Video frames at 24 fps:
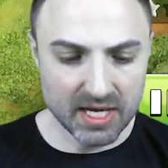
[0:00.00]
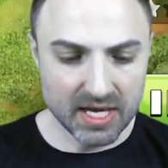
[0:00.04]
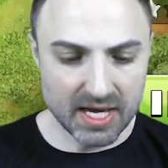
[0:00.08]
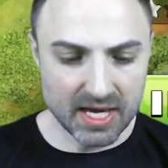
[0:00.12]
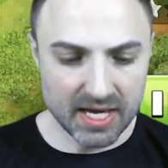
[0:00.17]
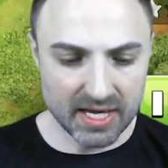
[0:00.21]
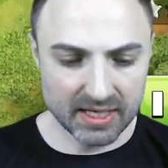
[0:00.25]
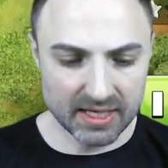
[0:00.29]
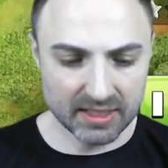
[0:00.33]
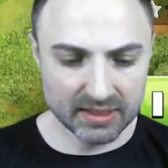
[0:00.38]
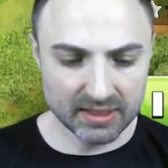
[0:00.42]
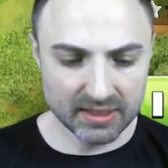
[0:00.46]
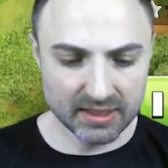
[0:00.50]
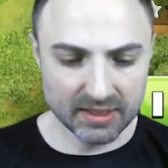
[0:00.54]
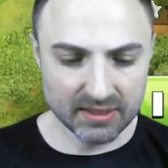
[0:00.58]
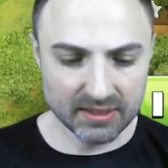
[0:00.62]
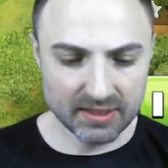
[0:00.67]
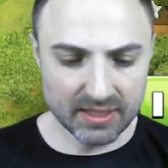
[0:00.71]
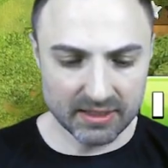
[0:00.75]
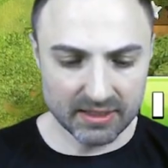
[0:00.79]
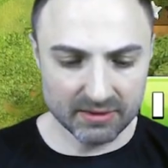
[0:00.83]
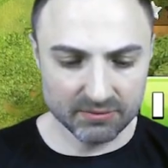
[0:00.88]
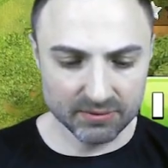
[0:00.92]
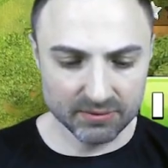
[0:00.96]
and
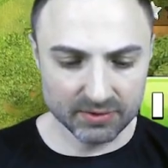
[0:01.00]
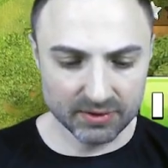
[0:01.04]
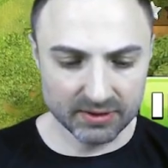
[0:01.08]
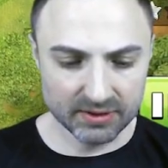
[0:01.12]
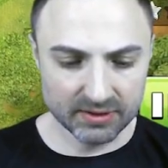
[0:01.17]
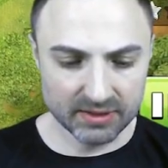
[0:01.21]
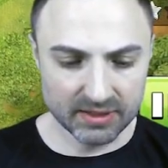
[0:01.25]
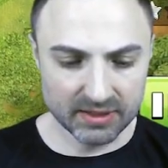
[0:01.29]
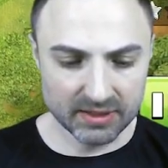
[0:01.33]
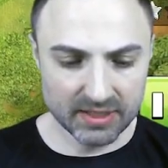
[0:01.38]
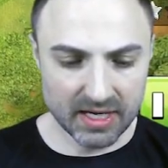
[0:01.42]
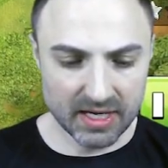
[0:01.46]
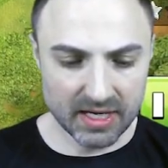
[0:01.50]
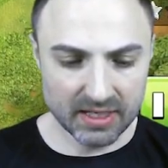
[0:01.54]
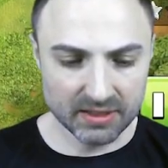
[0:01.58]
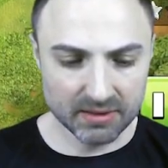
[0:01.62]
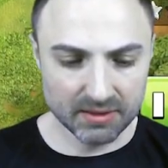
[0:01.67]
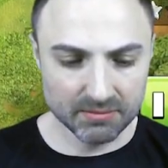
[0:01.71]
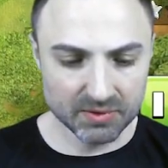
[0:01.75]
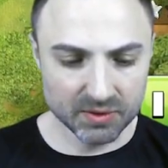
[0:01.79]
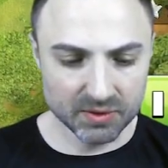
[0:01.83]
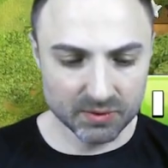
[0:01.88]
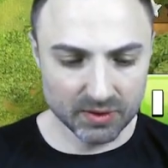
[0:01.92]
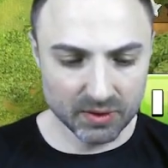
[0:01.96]
that really did end
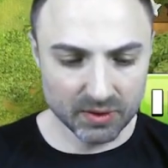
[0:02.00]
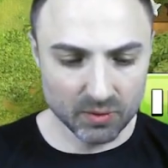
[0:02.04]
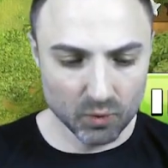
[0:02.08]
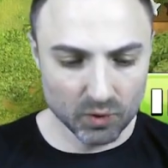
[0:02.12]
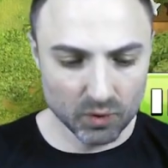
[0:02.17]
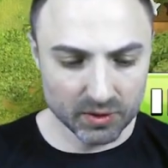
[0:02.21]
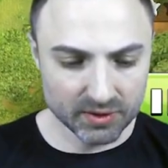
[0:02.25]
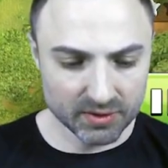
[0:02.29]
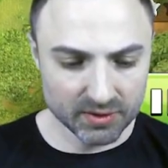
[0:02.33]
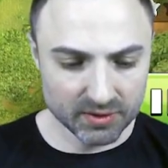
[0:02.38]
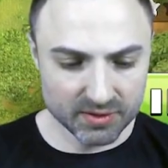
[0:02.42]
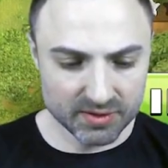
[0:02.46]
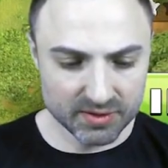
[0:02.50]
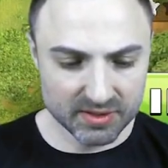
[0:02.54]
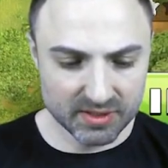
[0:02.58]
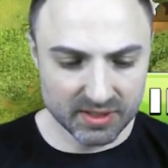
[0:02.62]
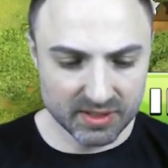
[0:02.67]
up doing wonders.